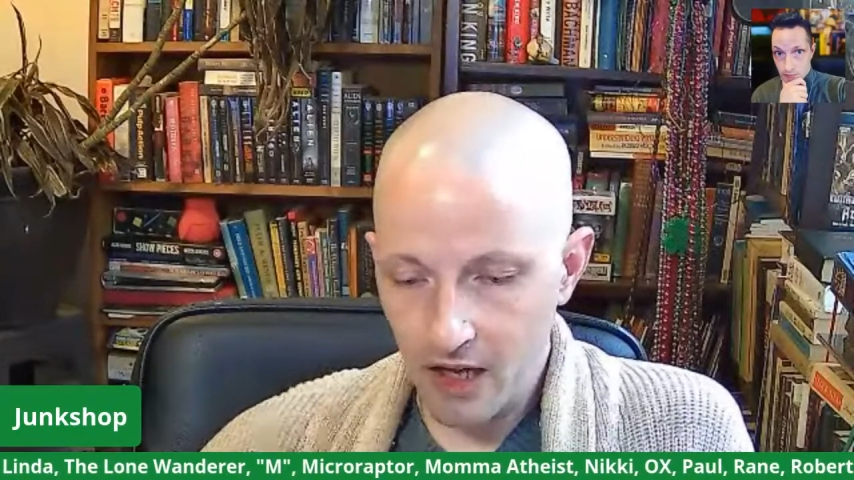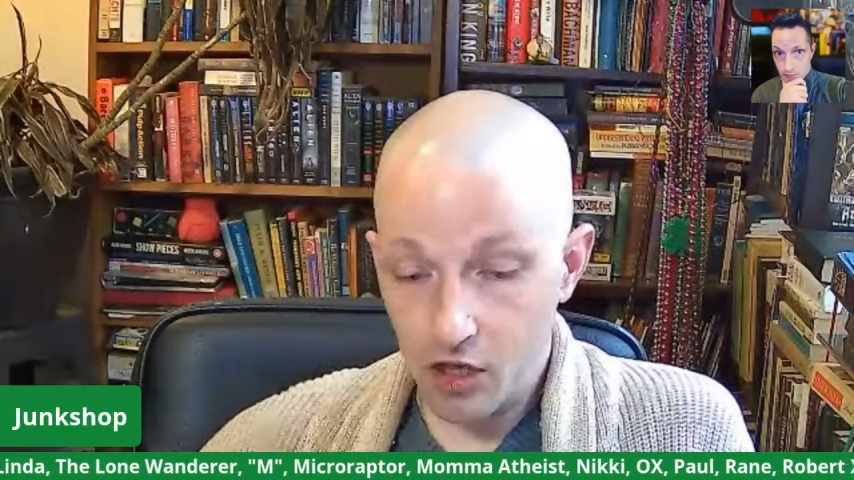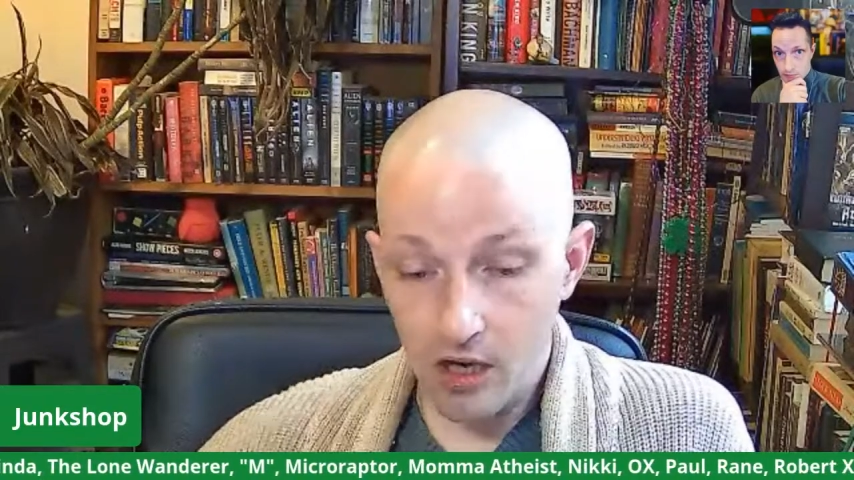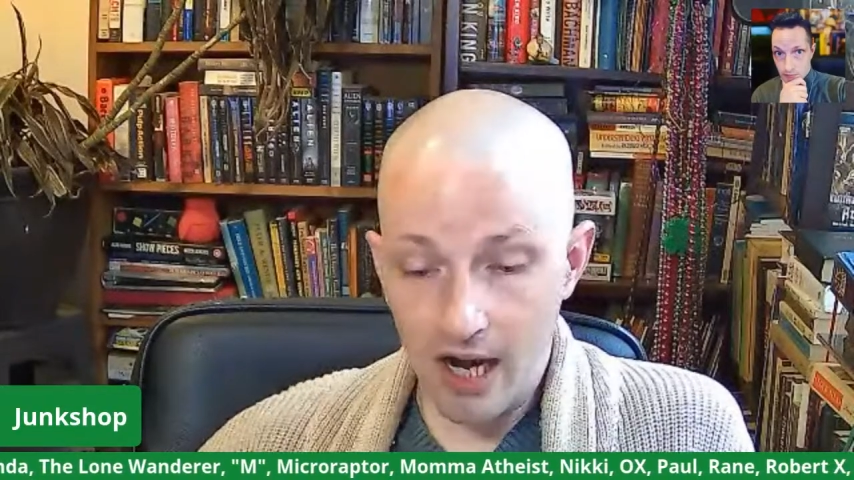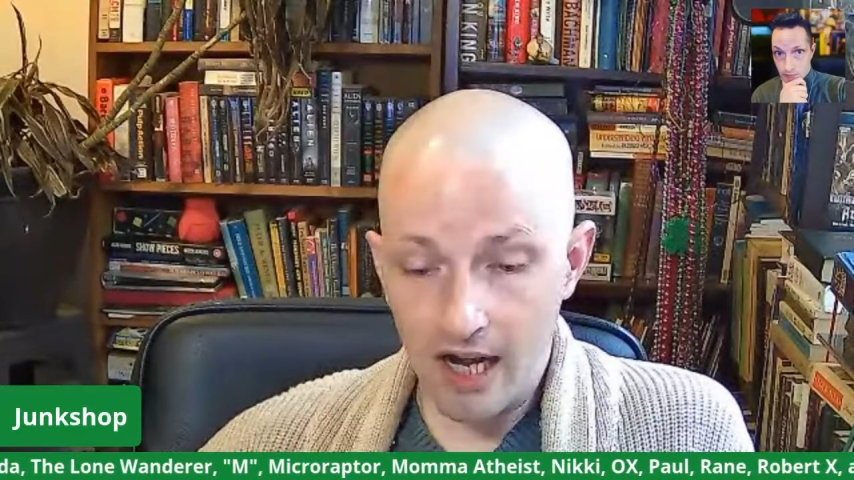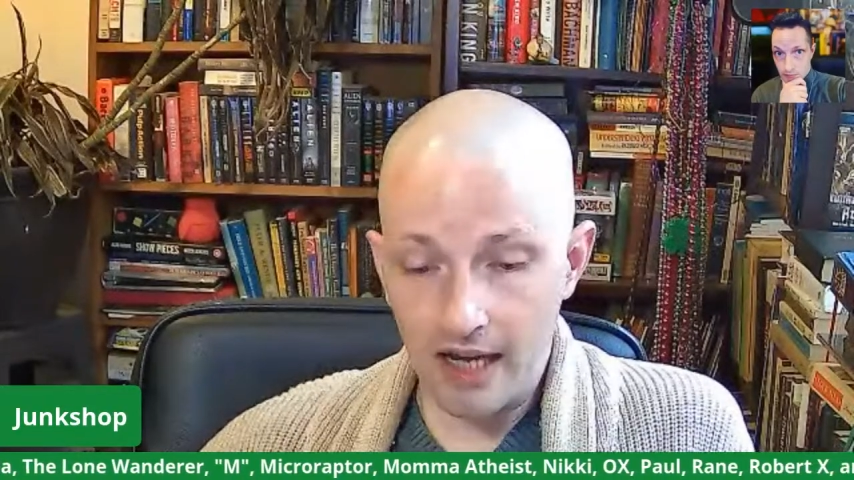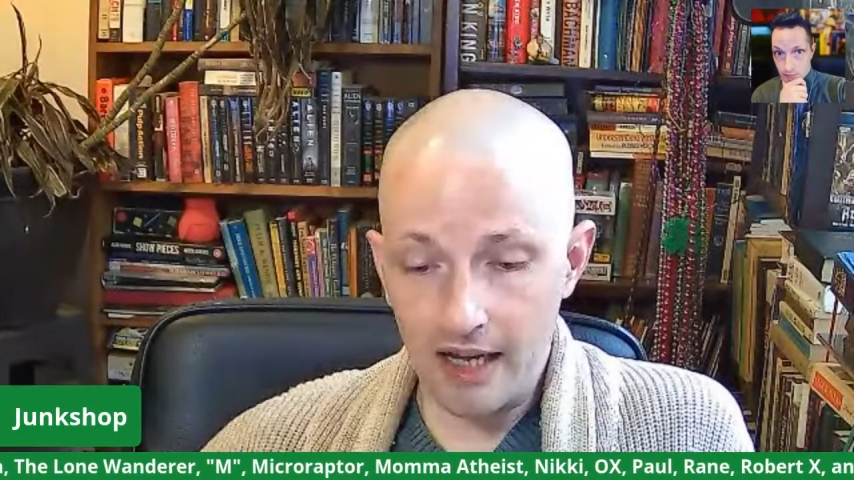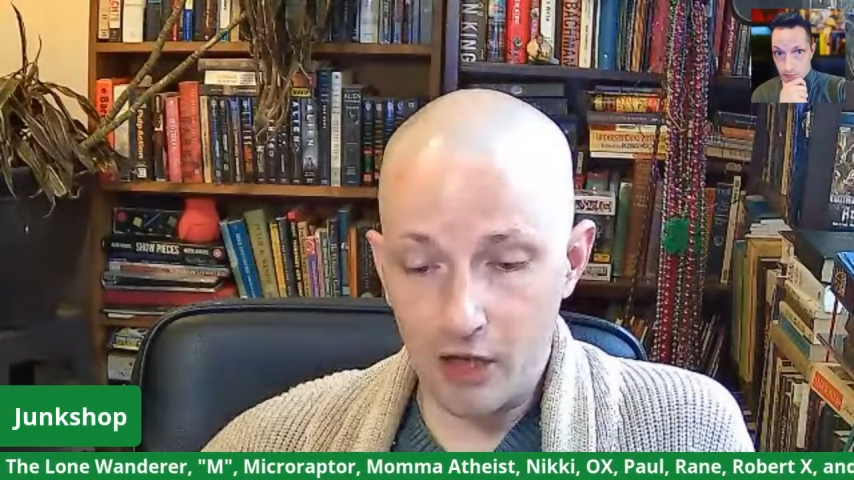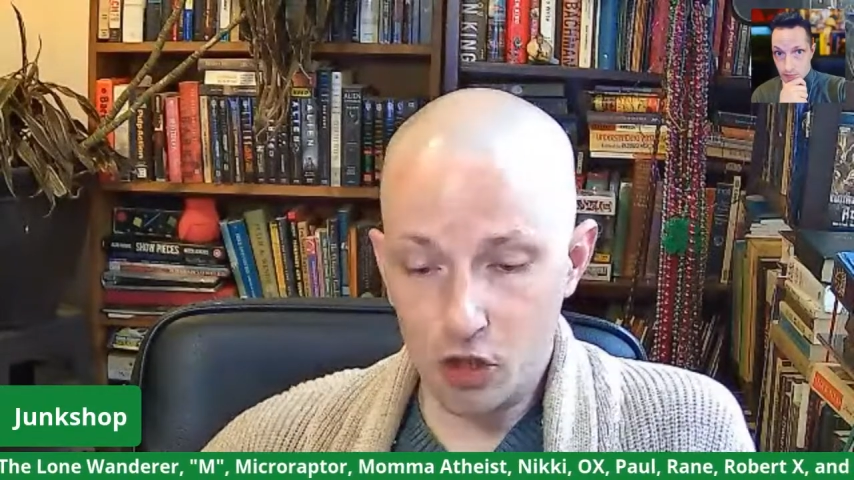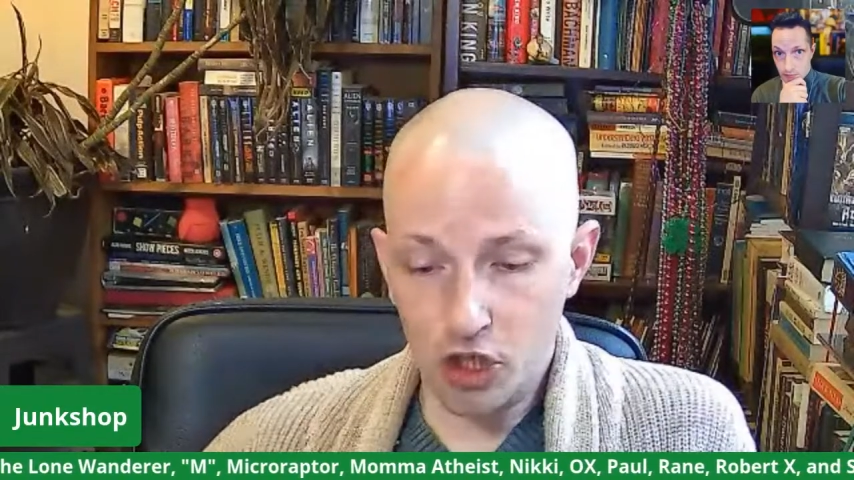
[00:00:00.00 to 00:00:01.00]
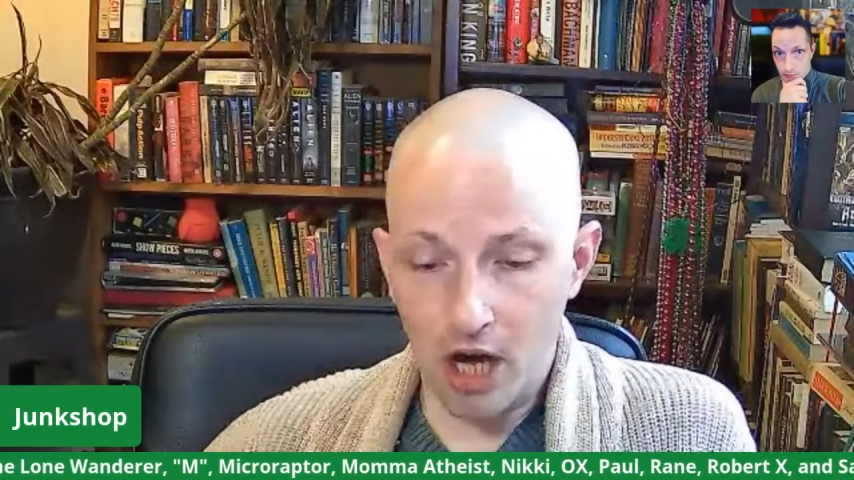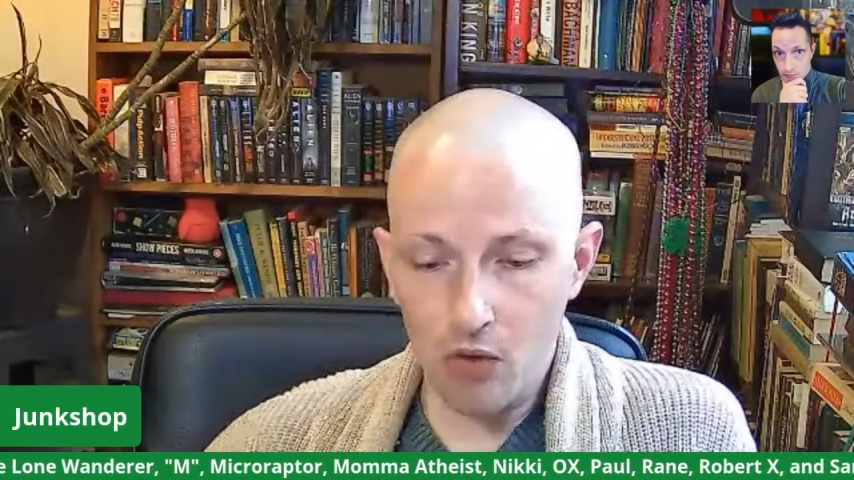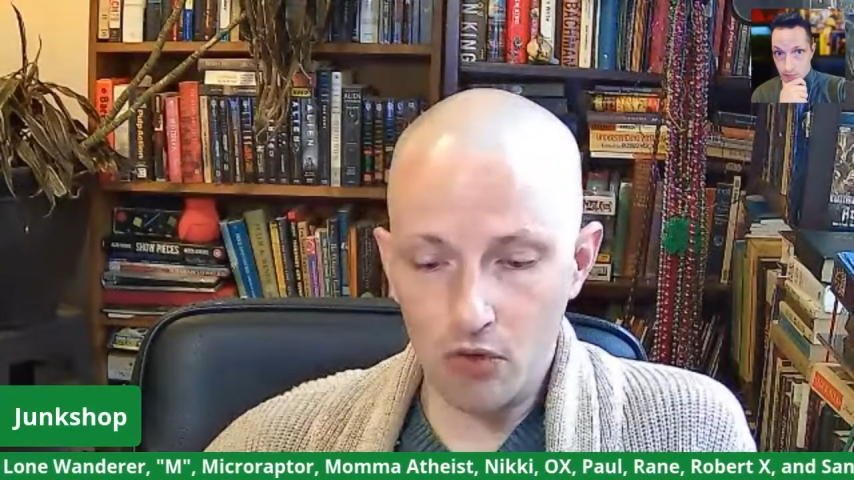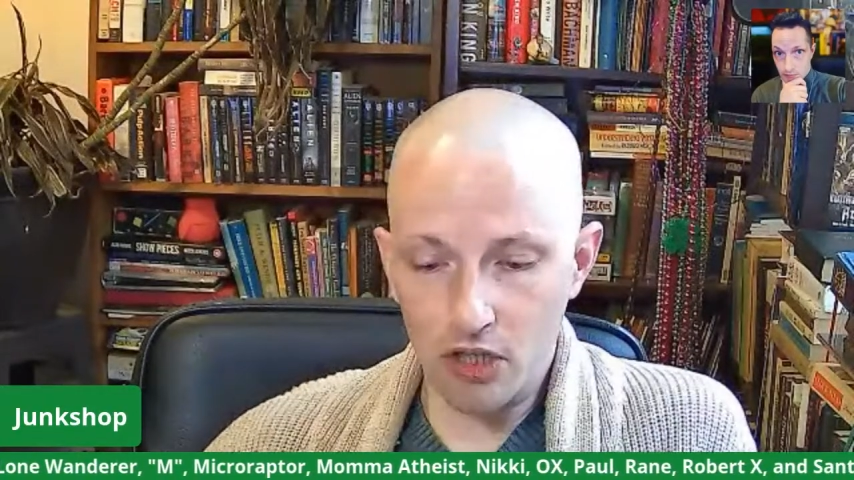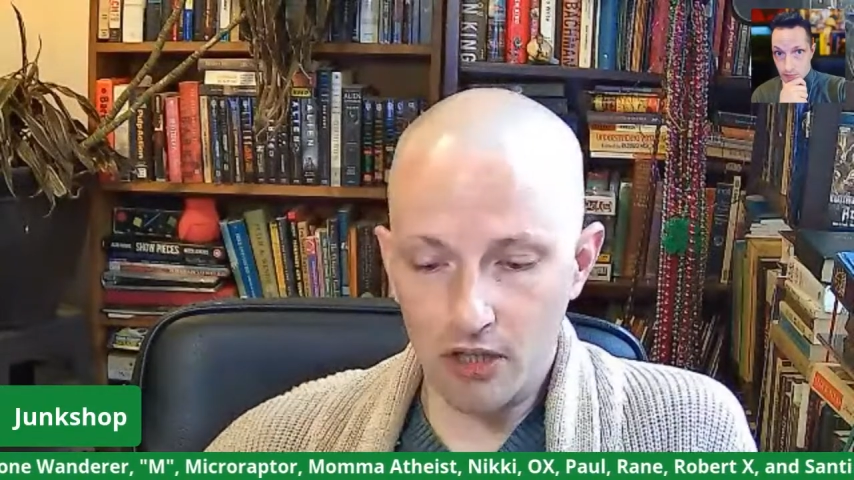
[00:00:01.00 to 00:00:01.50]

Cry and shout,